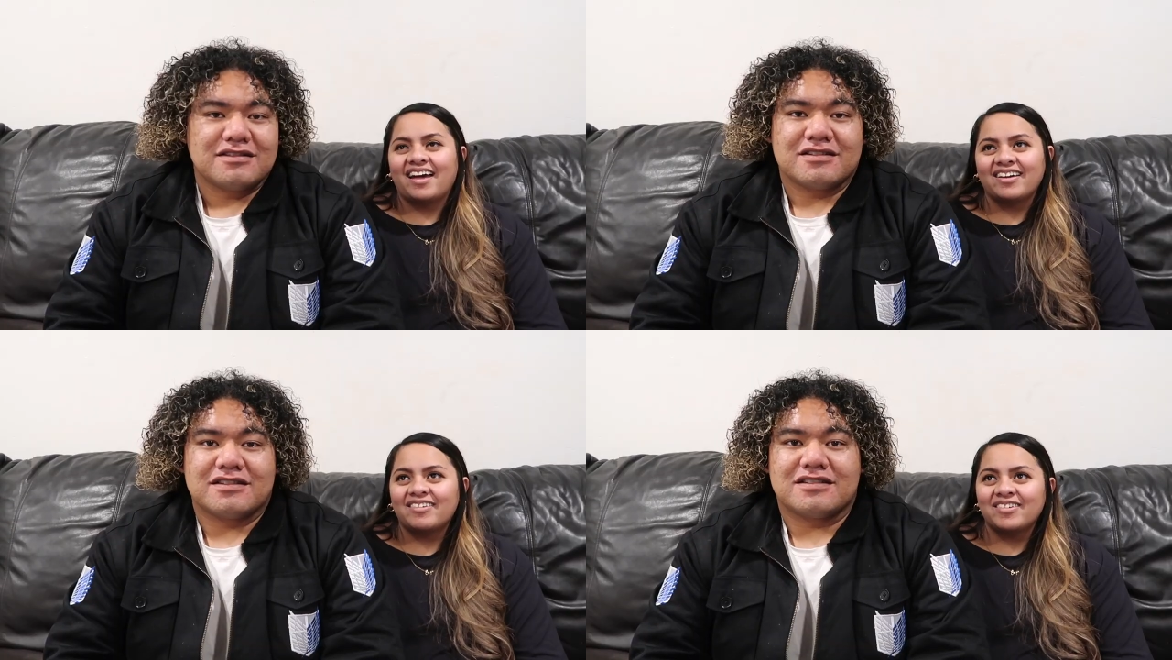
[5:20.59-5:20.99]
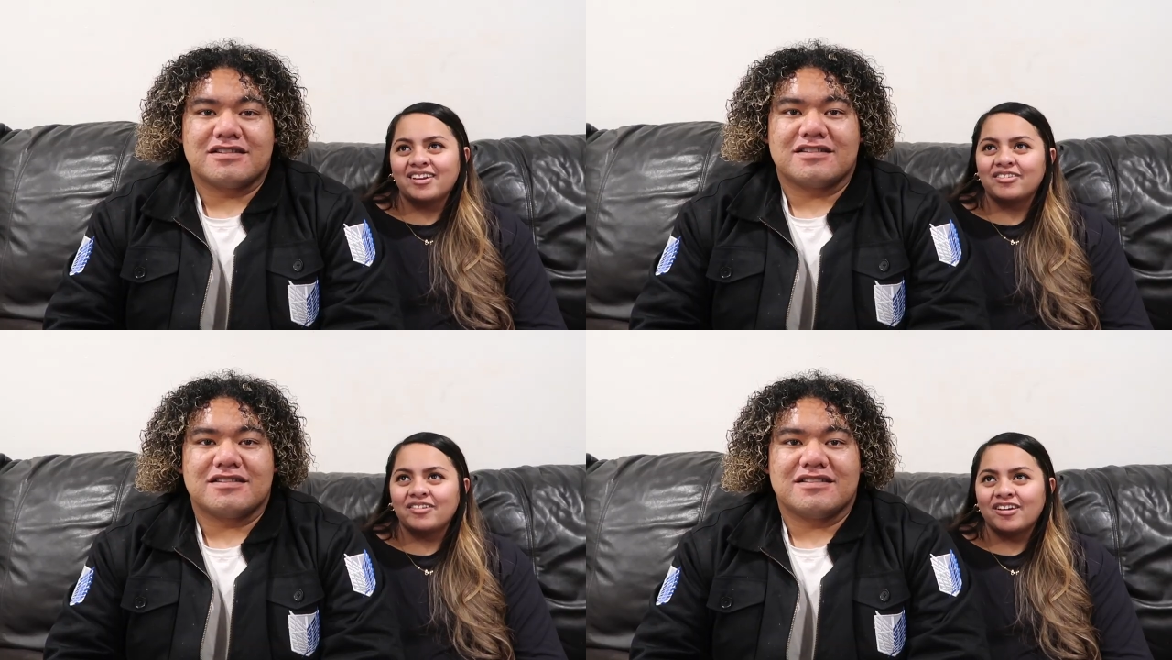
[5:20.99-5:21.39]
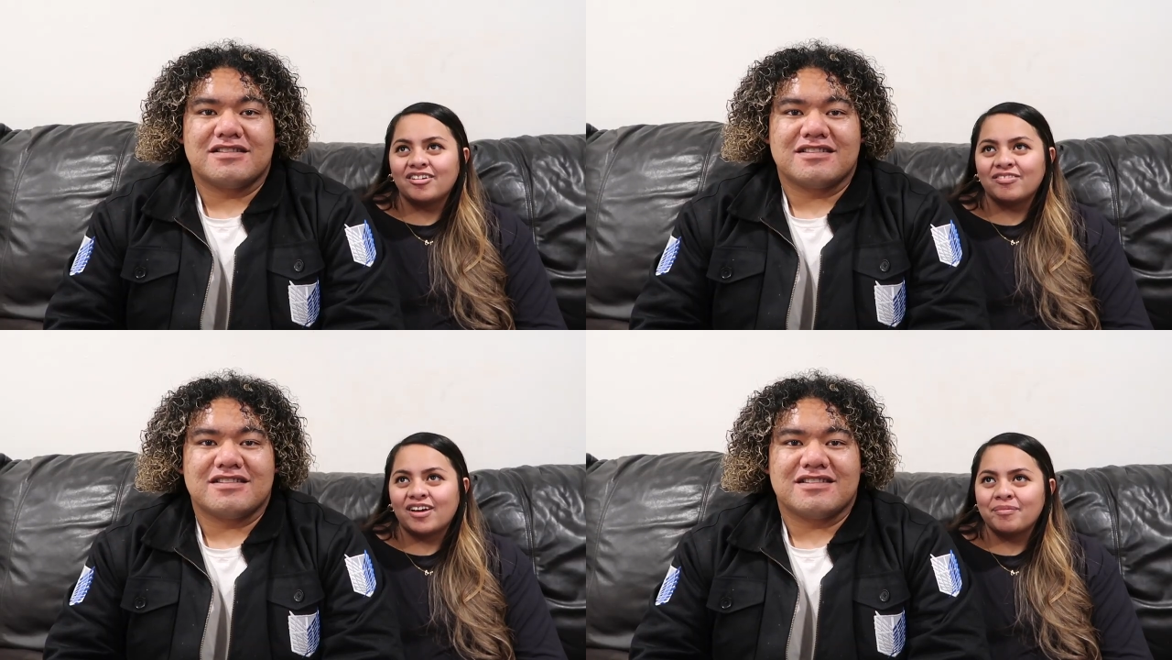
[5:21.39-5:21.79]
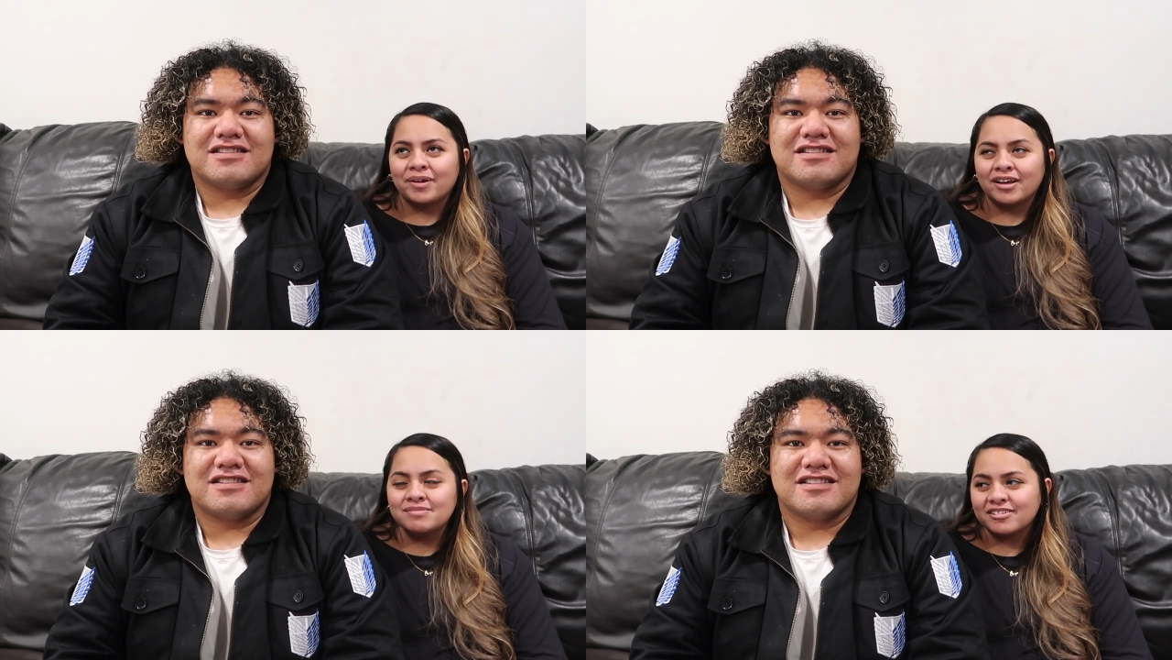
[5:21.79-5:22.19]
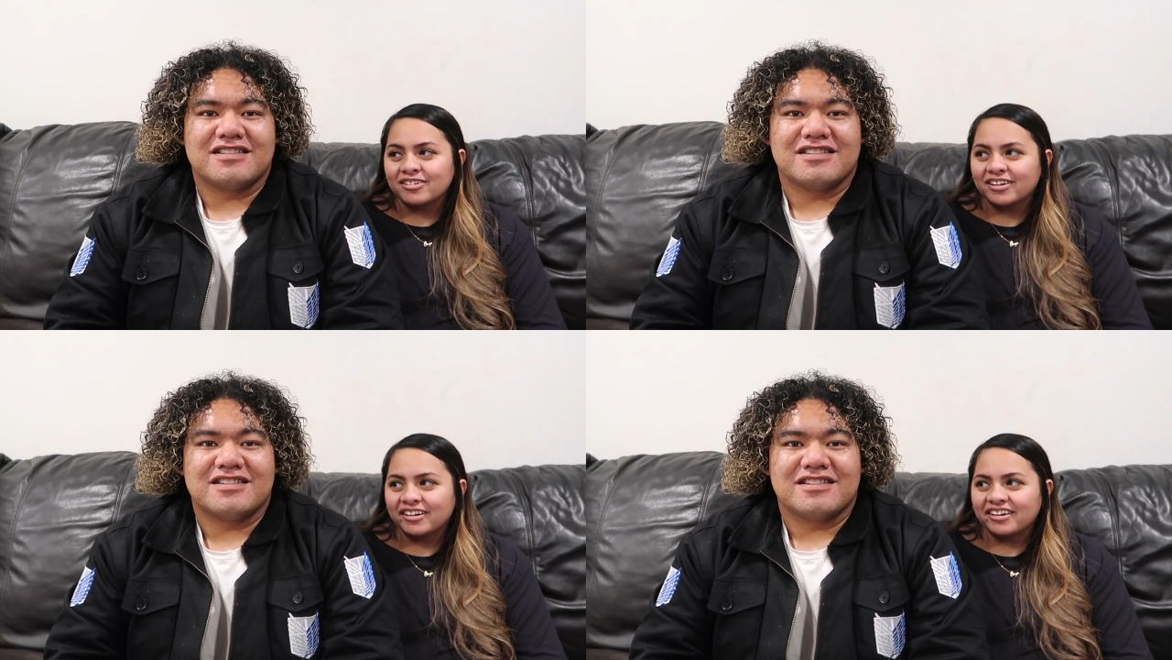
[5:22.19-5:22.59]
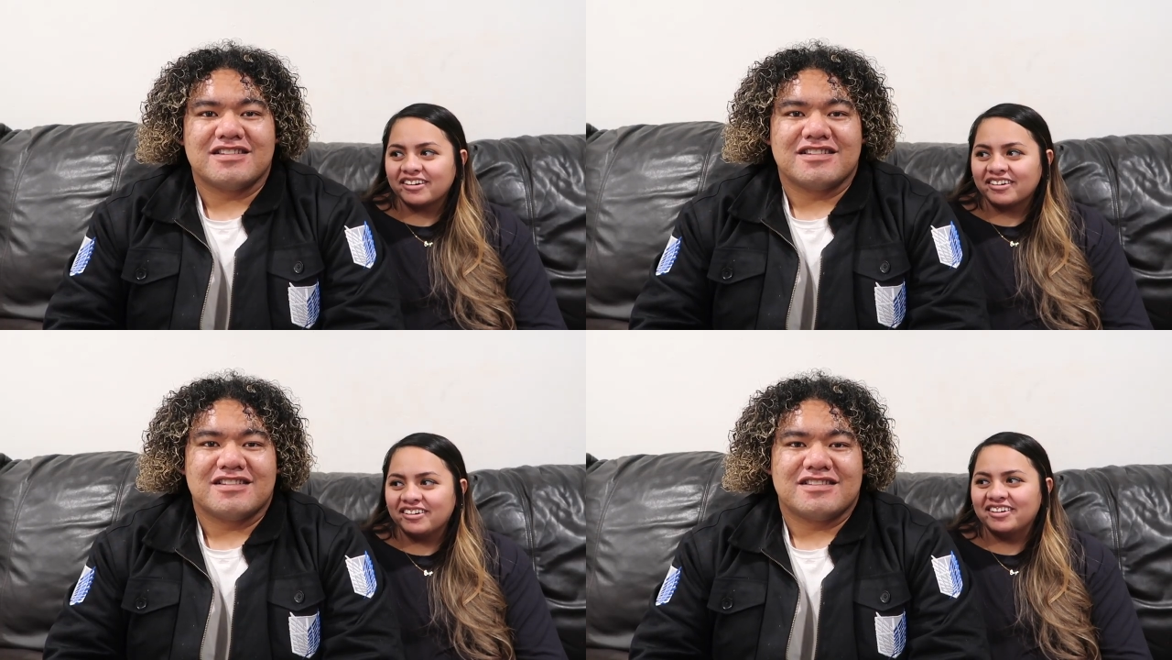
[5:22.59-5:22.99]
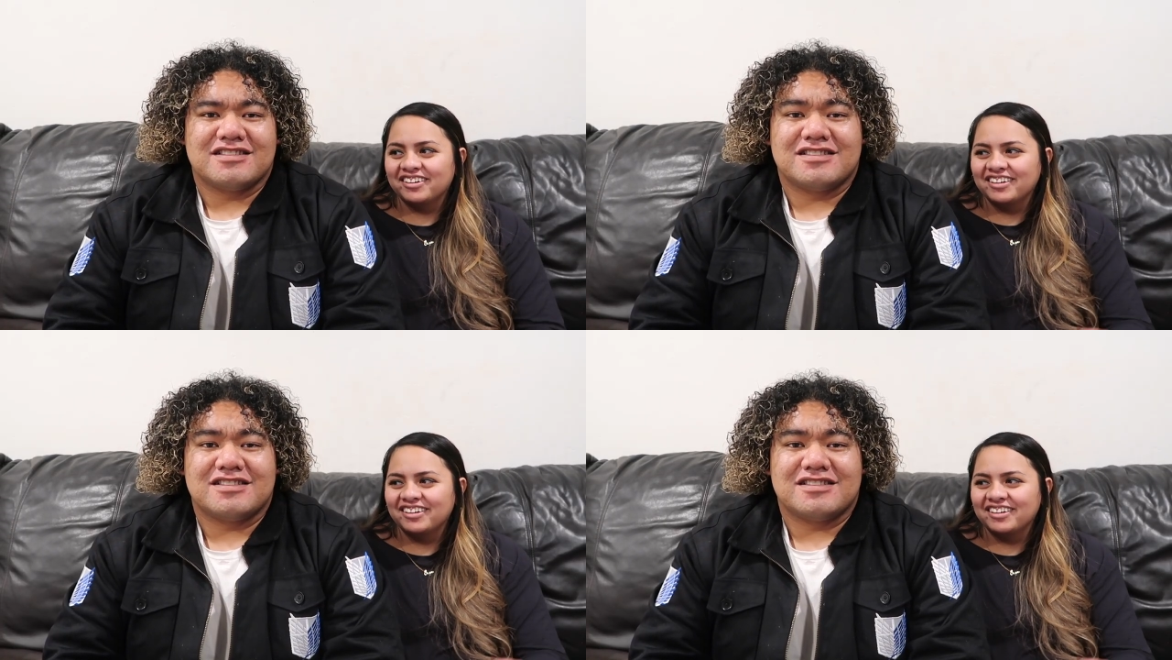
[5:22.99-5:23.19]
Speaker 1: I give it a three out of five, but I'm still gonna eat it all.